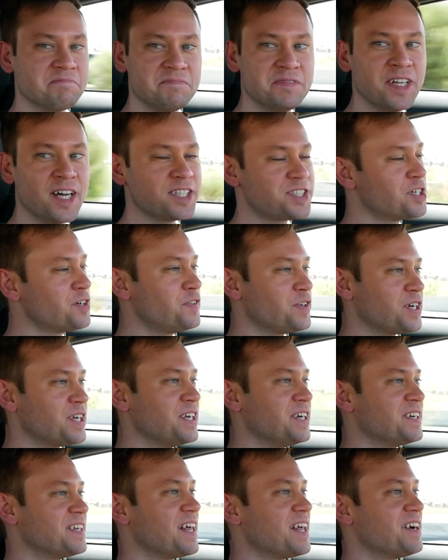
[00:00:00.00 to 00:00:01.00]
Not sure if you can
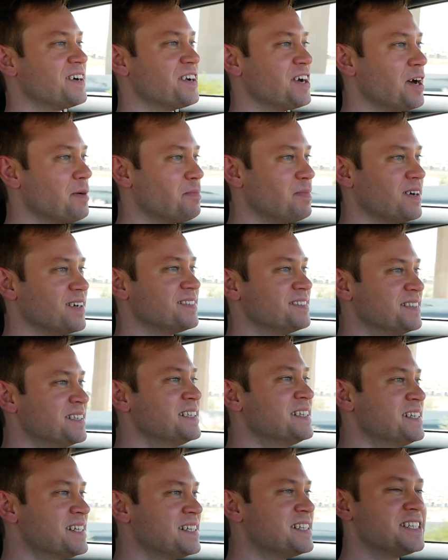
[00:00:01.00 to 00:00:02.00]
hear that or not, but
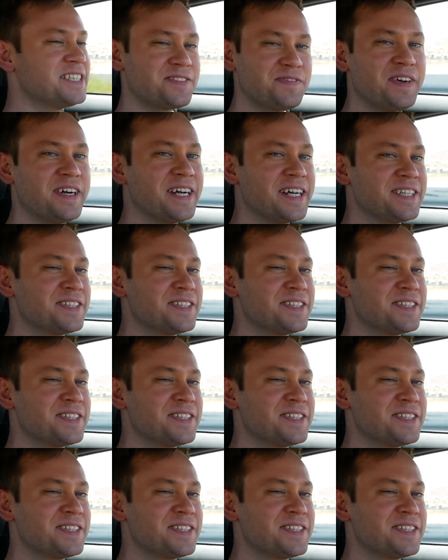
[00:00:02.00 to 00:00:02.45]
just very